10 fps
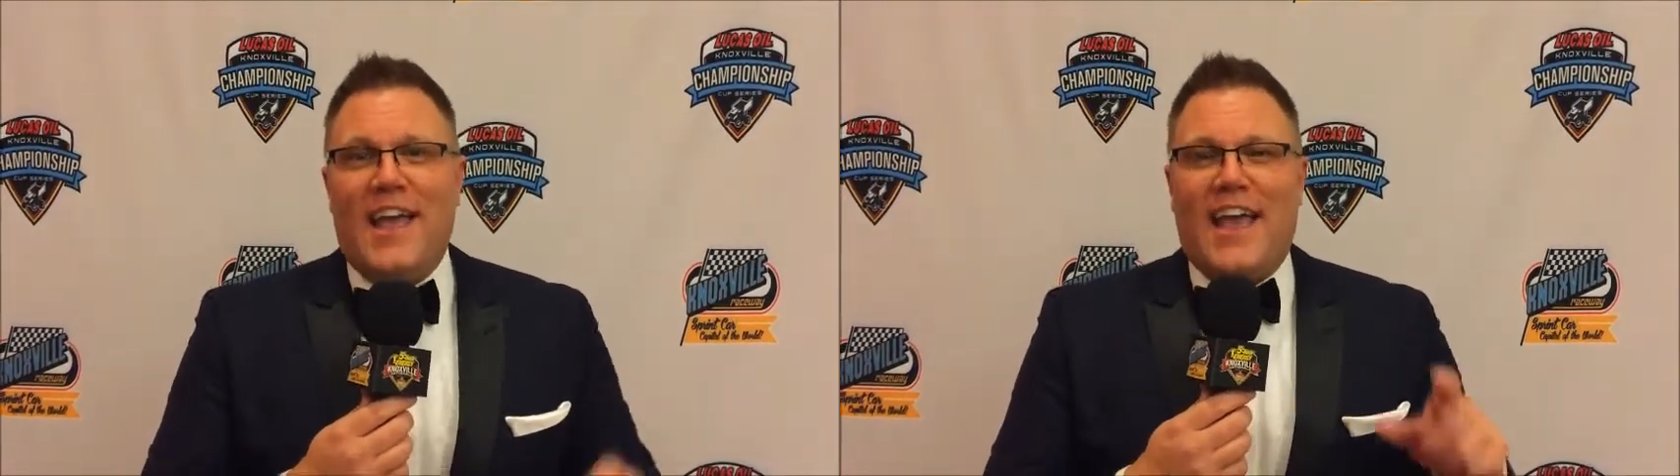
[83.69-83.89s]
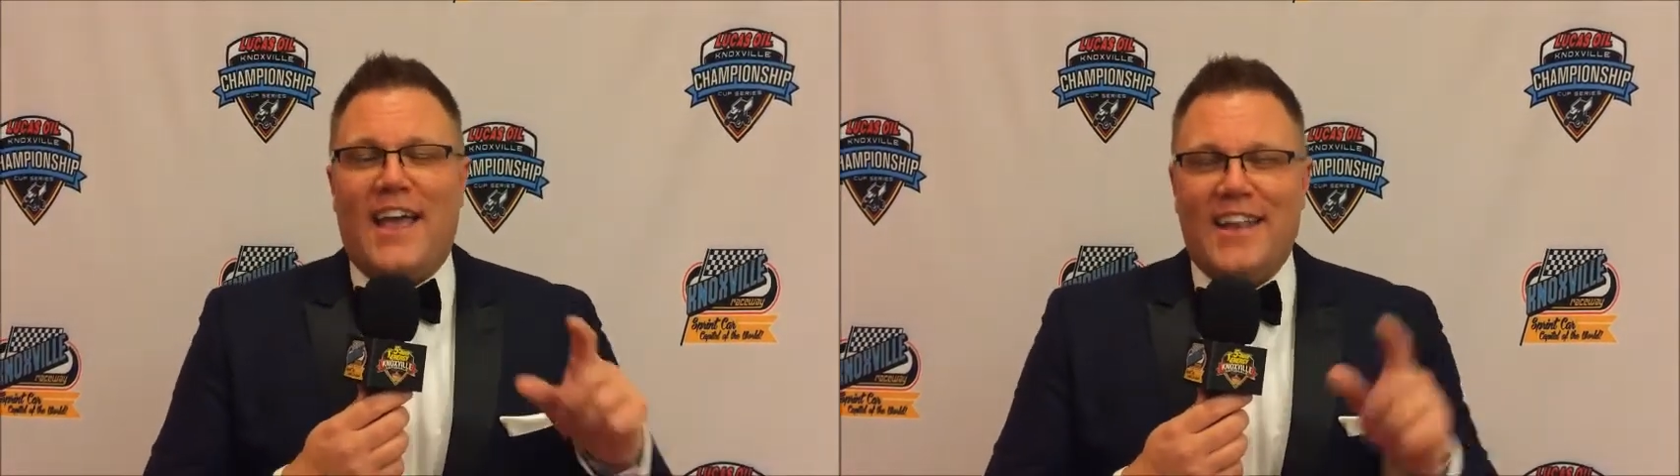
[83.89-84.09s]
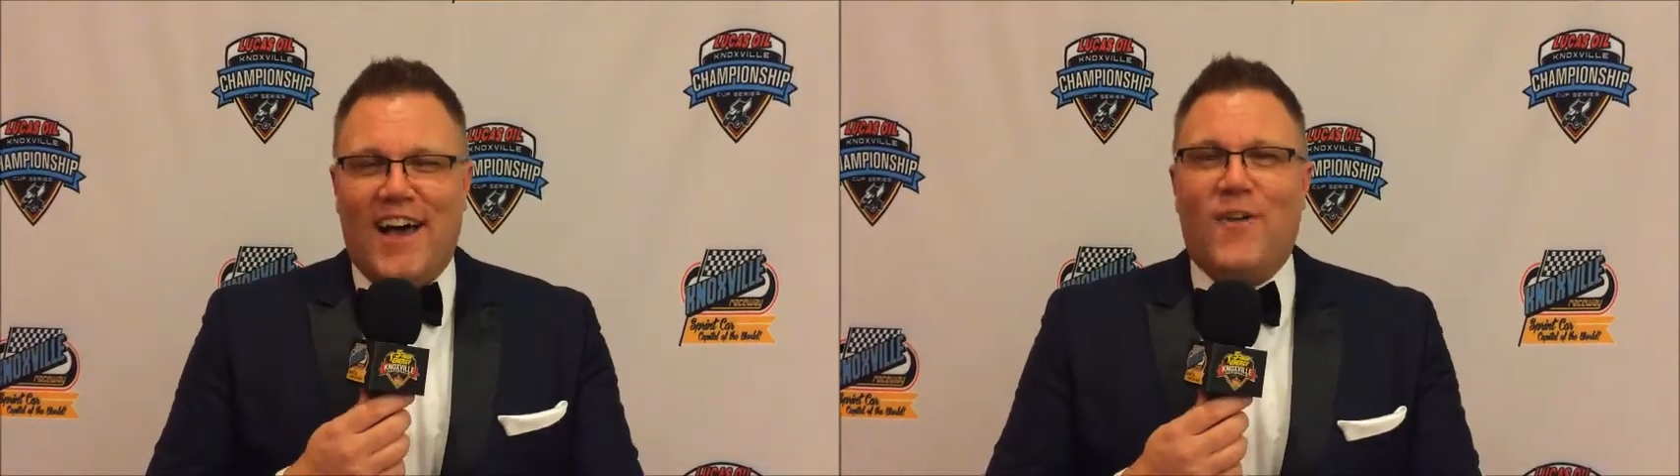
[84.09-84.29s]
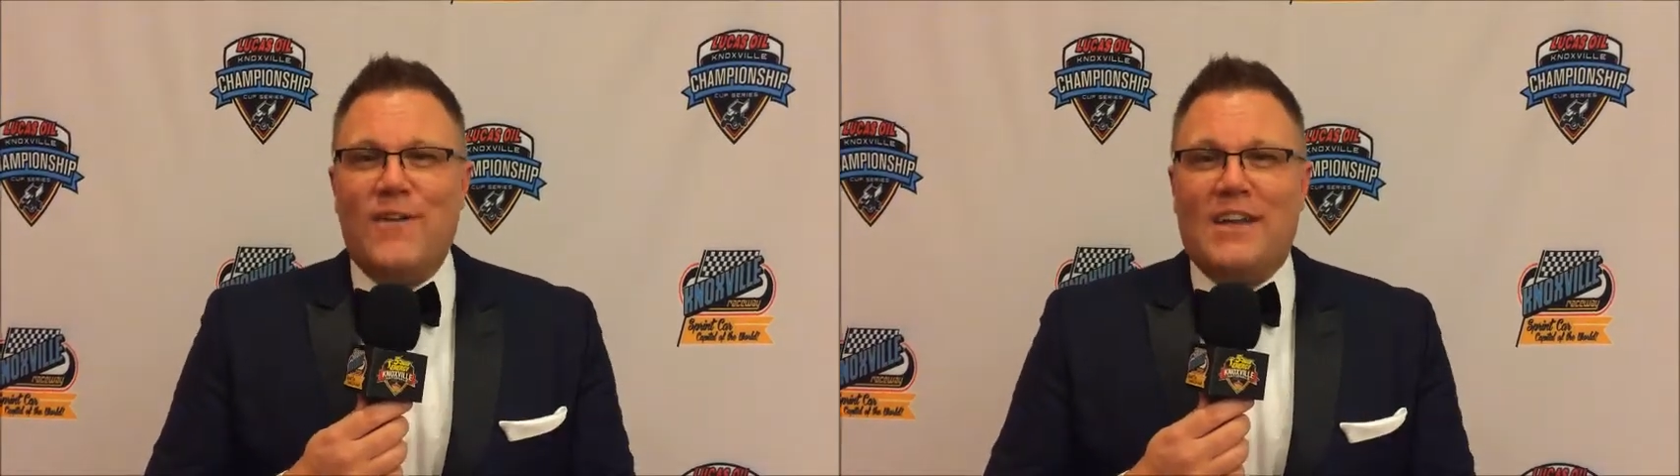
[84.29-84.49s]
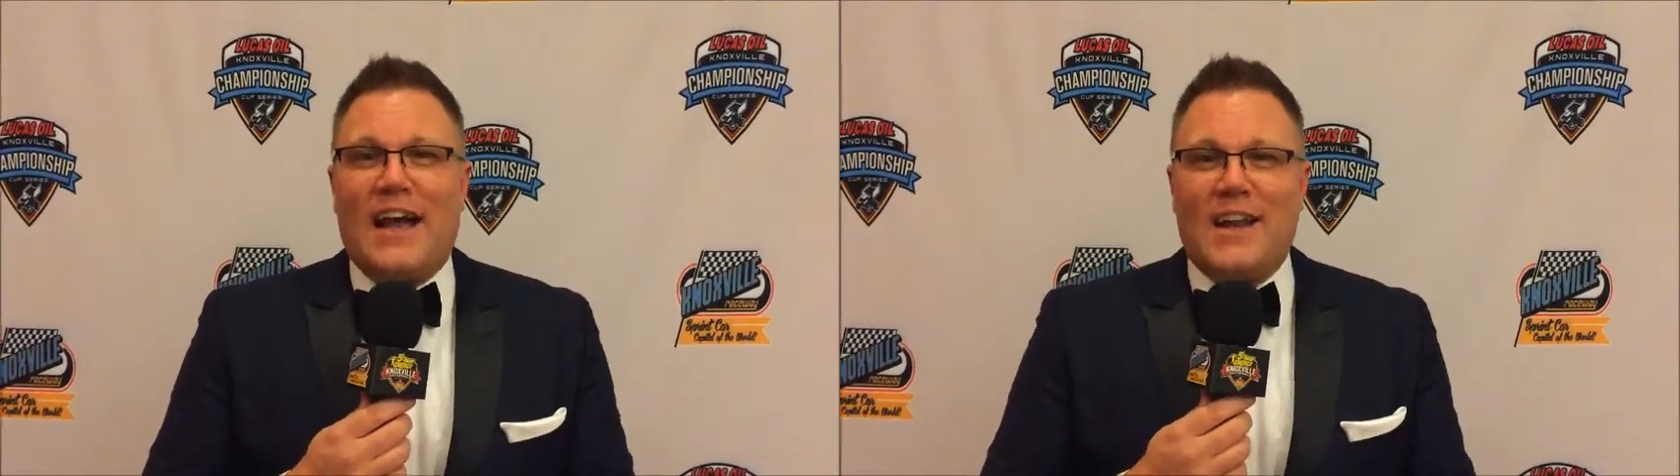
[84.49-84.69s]
and
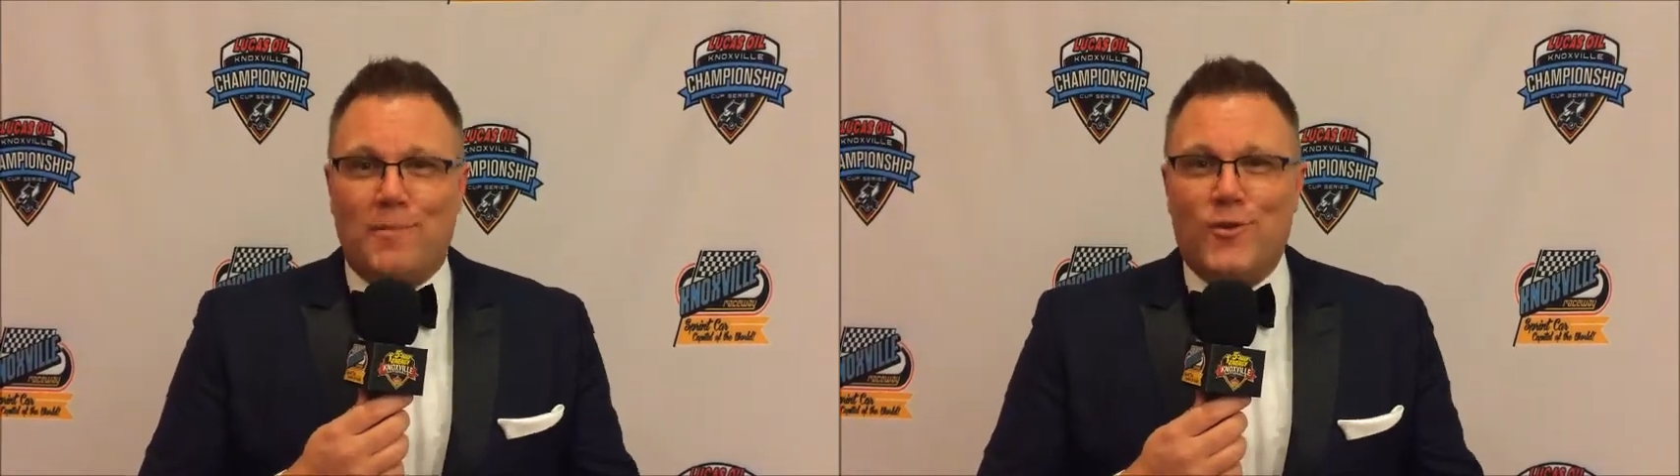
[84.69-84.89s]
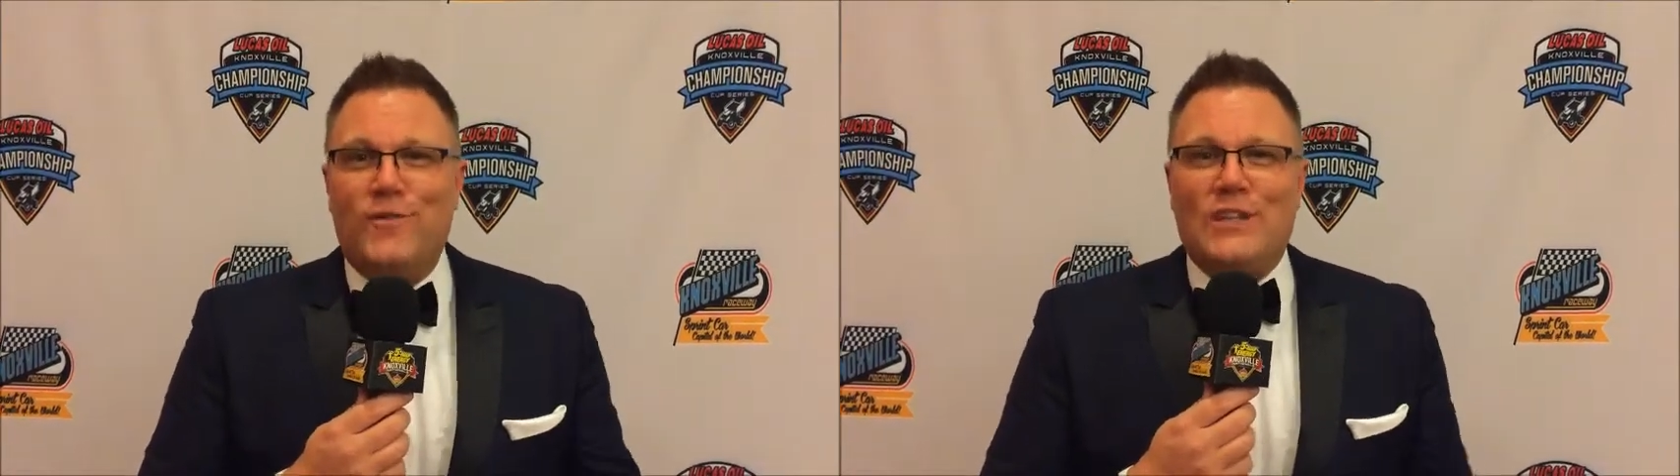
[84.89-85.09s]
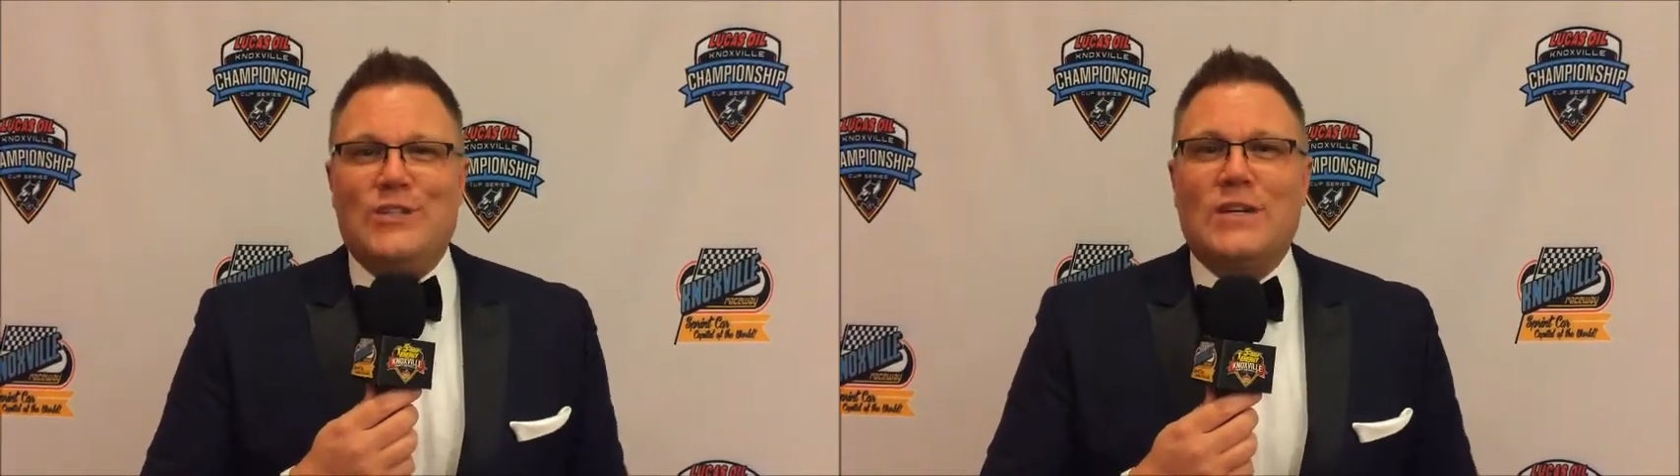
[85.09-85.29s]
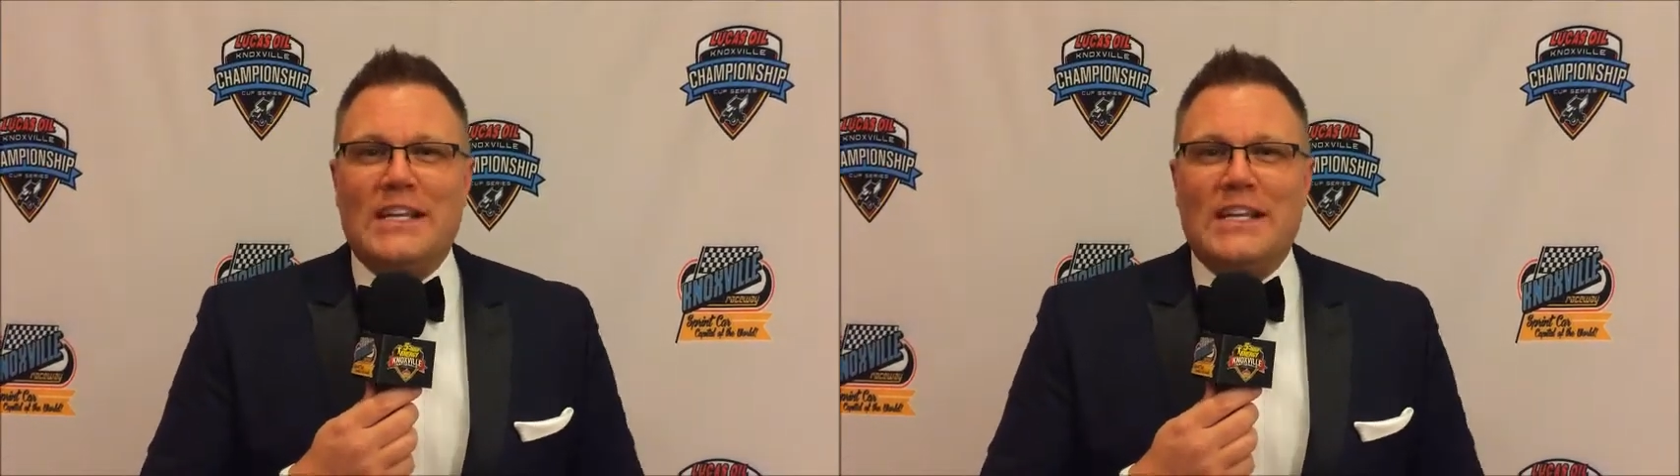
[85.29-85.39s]
we've got it to prove that you